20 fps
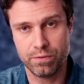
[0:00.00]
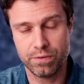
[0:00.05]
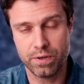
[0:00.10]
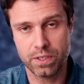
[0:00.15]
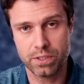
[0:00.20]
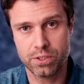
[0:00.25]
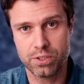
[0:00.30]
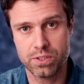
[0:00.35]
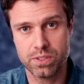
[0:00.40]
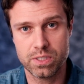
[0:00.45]

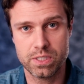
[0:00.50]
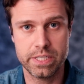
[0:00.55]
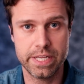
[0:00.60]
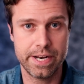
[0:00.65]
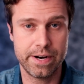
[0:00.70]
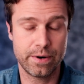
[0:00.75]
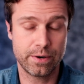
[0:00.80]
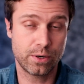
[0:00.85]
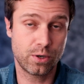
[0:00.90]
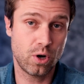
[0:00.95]
functions
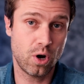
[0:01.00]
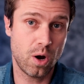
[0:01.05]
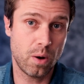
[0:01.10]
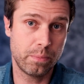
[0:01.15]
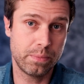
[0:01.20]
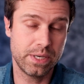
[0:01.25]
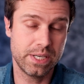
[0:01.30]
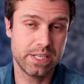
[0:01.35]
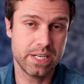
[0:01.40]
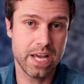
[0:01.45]
that are
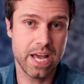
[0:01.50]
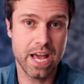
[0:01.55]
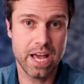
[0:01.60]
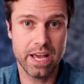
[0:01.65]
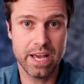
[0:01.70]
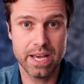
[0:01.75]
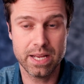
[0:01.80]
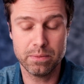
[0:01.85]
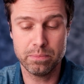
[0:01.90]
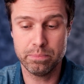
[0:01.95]
copied
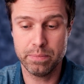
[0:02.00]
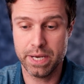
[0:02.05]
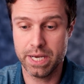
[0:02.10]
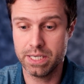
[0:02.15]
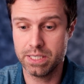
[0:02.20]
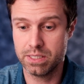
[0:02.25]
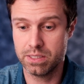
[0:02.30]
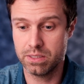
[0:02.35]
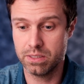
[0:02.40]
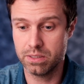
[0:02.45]
and
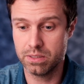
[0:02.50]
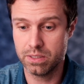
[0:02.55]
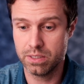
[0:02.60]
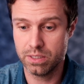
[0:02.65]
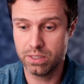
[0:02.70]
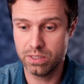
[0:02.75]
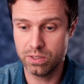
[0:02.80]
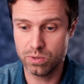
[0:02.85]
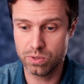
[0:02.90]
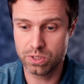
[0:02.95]
pasted,
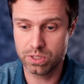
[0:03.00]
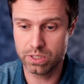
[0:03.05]
you